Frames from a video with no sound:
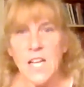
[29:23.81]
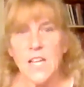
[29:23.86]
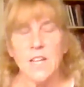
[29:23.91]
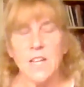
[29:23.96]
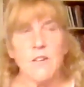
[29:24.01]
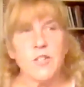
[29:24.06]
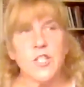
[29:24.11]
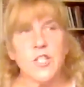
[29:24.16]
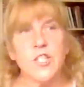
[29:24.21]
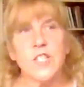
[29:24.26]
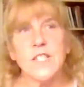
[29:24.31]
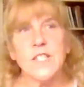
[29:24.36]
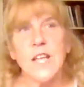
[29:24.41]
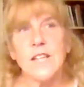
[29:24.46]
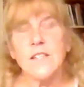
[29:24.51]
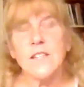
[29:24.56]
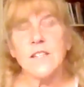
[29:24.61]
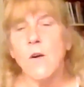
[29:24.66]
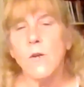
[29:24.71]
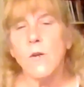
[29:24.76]
She just
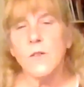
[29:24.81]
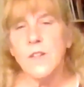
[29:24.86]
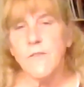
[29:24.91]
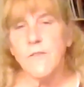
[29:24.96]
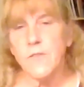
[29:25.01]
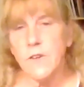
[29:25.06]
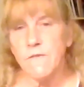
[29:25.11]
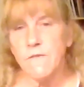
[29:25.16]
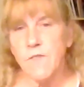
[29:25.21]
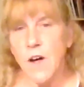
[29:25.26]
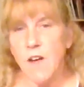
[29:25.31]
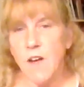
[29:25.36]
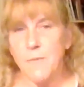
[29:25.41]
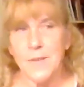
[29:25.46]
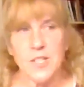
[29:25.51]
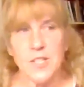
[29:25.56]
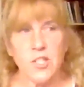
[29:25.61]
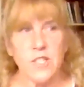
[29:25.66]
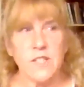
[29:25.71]
has a whole different involvement.